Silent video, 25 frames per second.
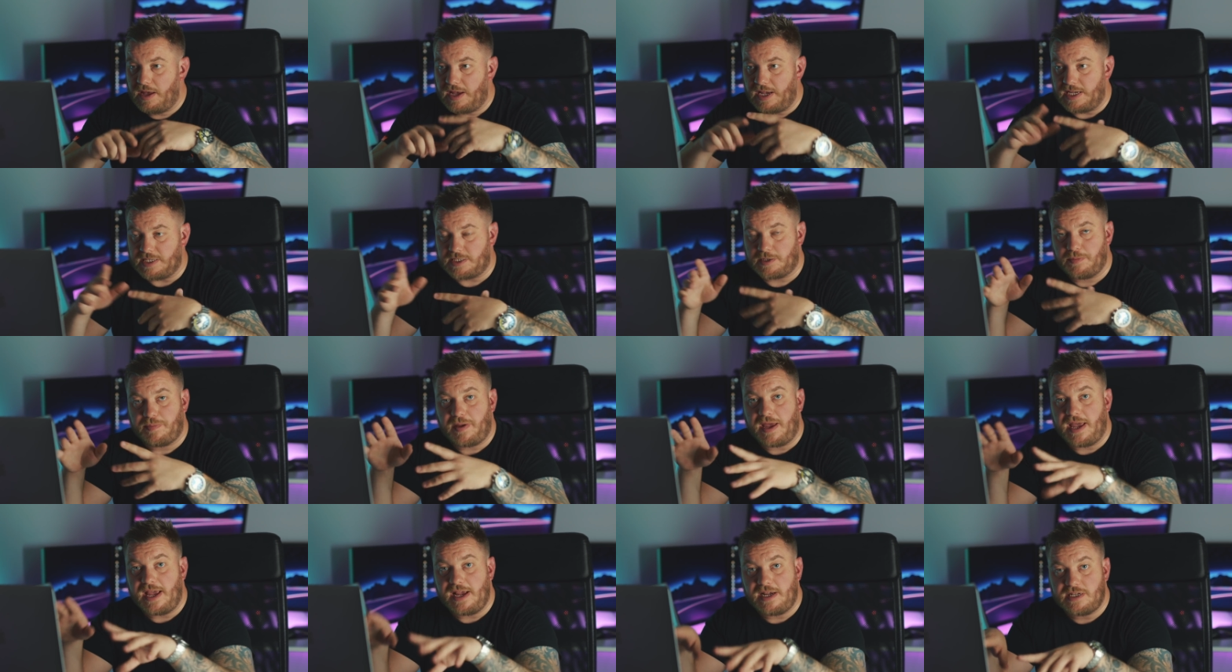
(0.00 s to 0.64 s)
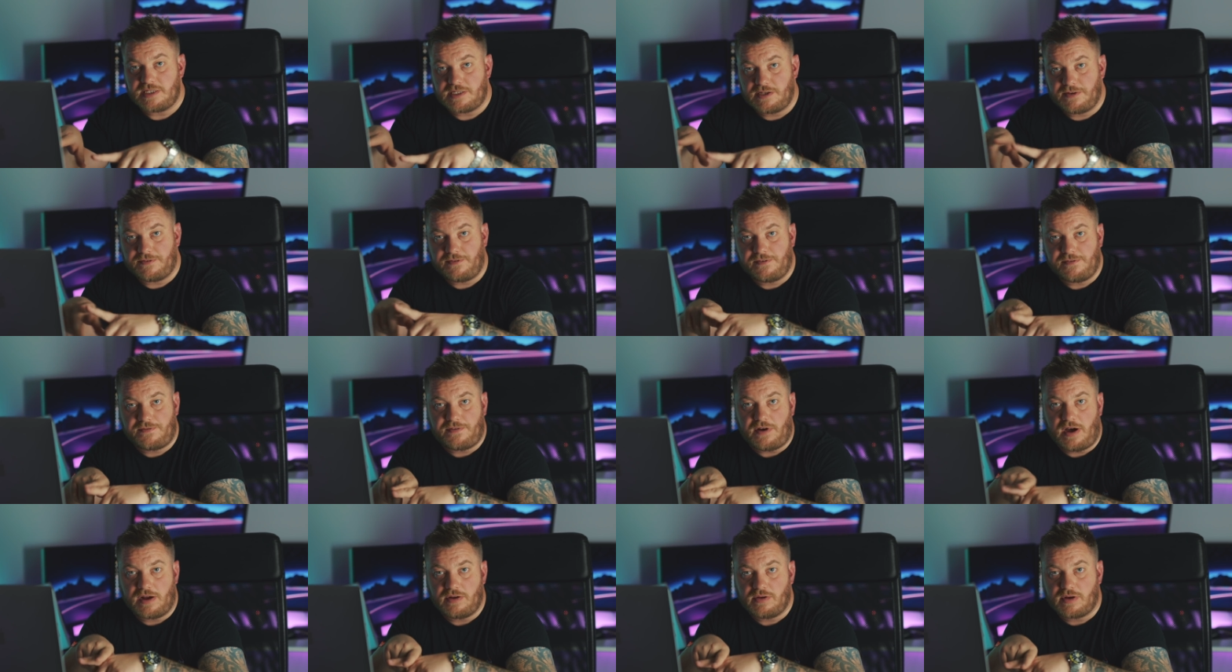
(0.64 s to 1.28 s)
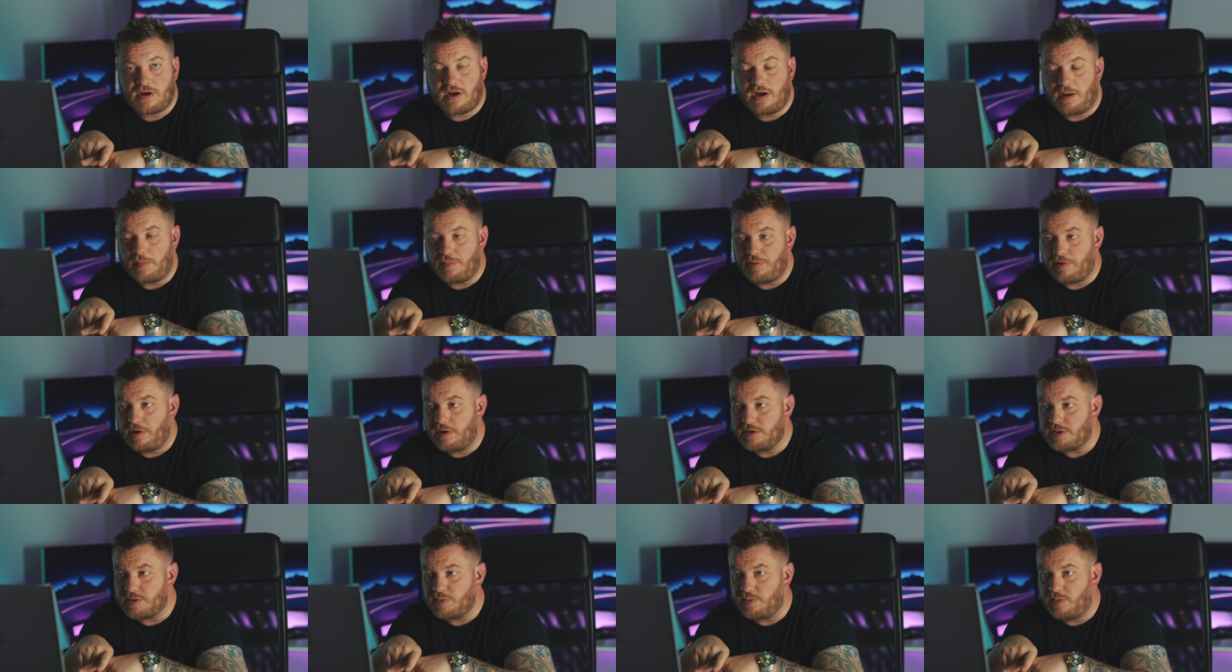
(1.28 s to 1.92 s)
It's a bit easier for Final Cut
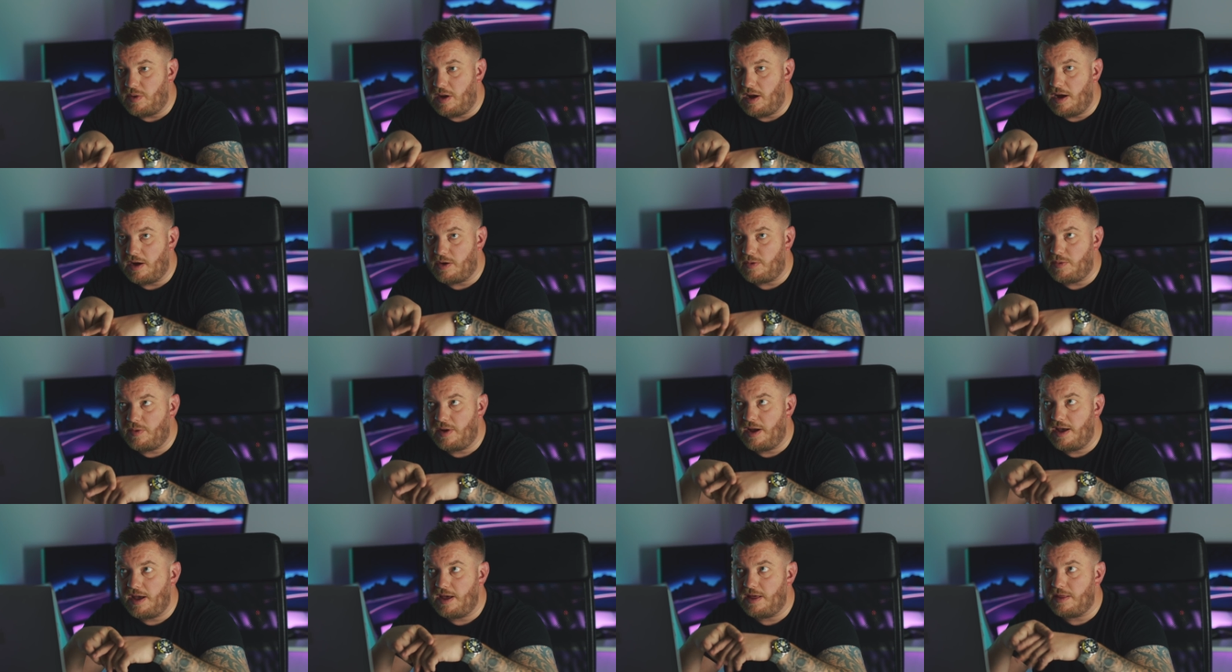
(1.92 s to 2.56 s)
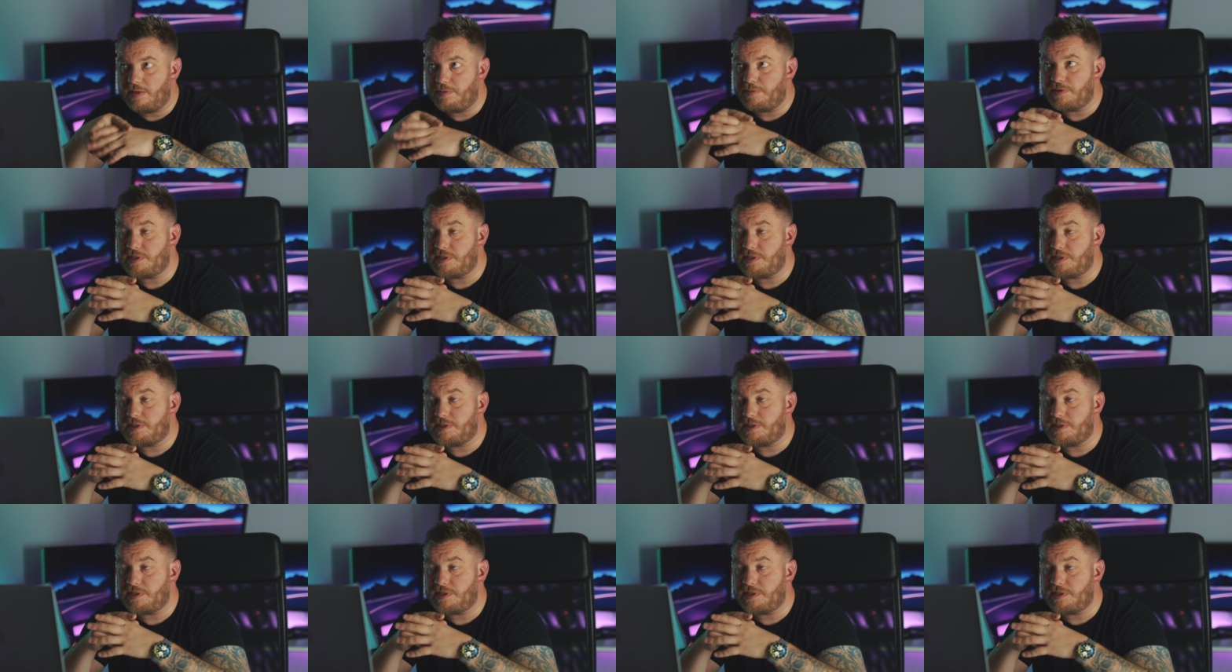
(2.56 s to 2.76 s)
Pro to work with.